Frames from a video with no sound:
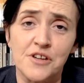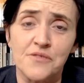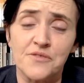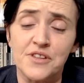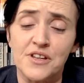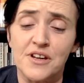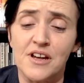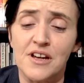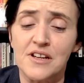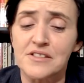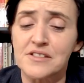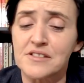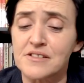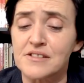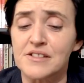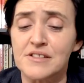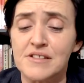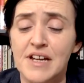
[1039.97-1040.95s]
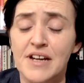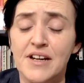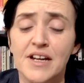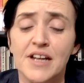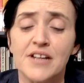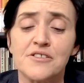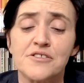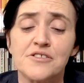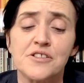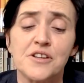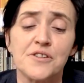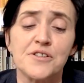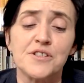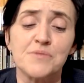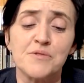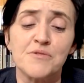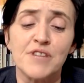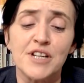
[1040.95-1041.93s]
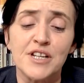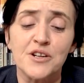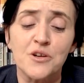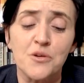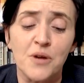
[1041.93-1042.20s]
over the last decade or so to be really